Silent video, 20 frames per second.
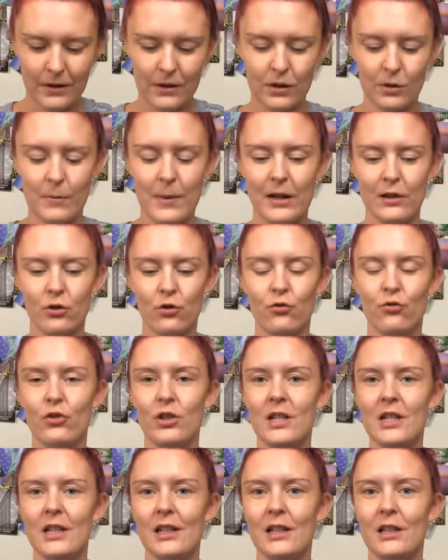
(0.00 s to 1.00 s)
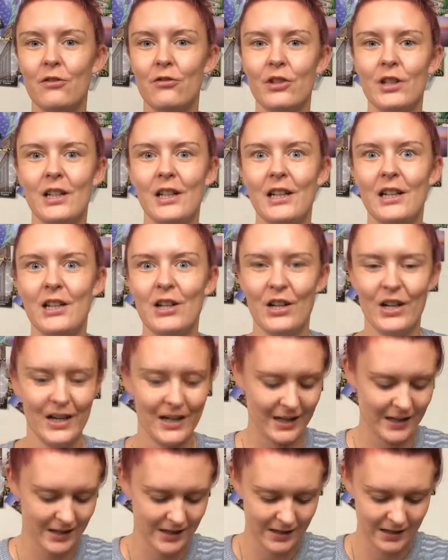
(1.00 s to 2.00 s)
Smells really, really
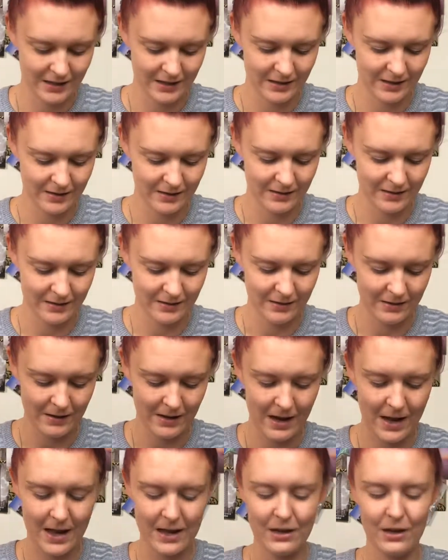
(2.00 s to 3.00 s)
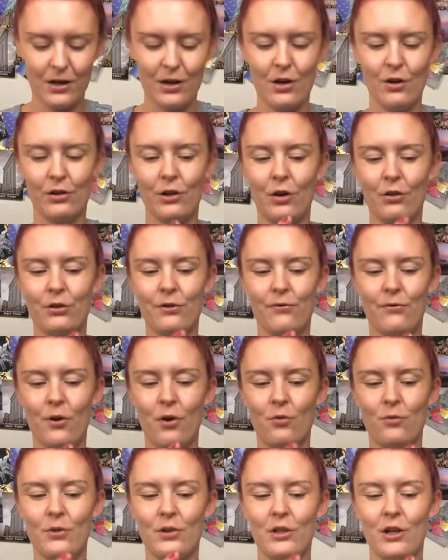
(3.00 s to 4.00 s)
good. And you know, those
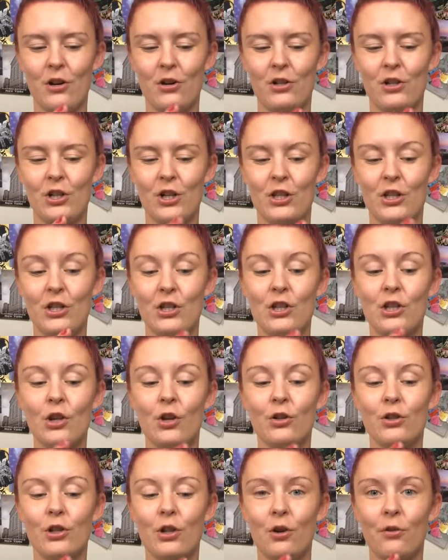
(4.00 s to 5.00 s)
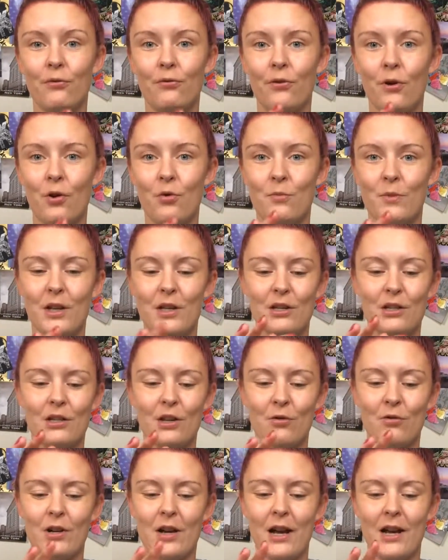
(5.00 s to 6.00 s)
foams, they're just so foamy,
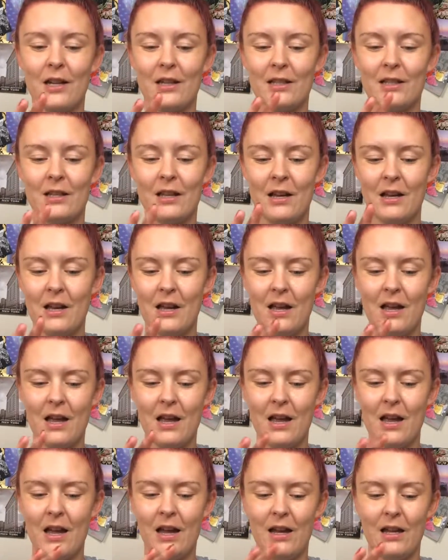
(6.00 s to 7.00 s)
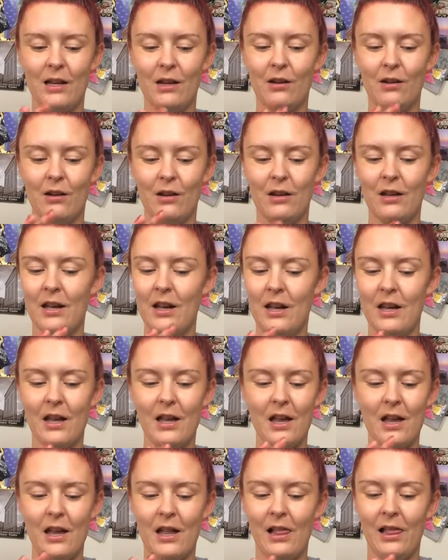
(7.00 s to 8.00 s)
so nice. And
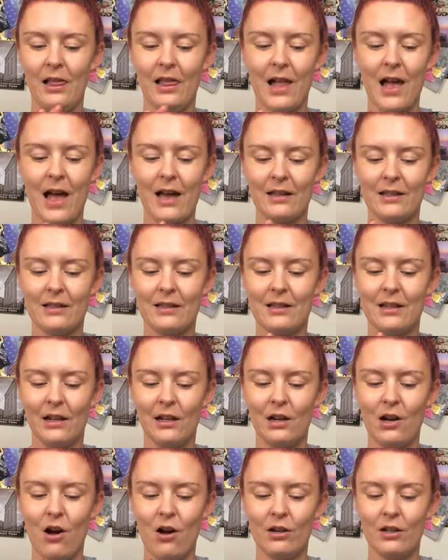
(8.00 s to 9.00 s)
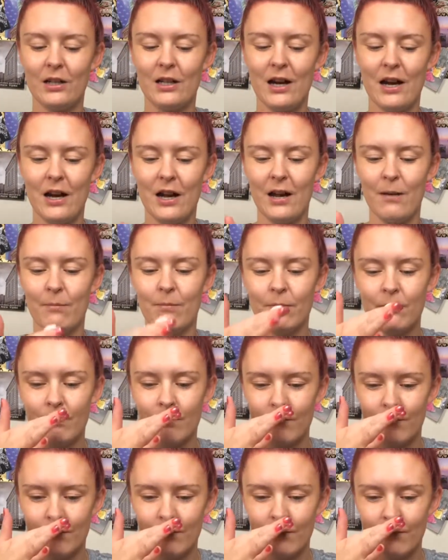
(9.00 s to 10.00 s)
it lasts a long time.
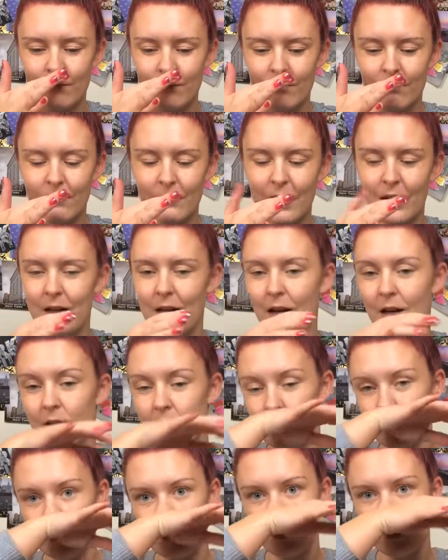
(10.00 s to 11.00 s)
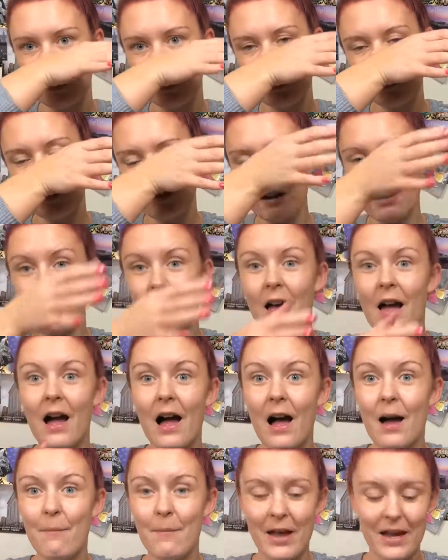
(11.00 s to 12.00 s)
And they're just
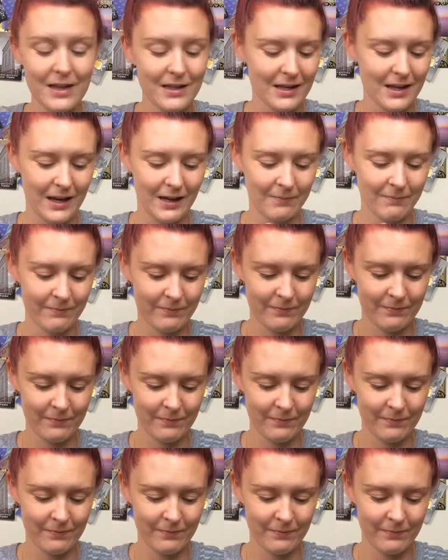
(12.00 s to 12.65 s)
amazing.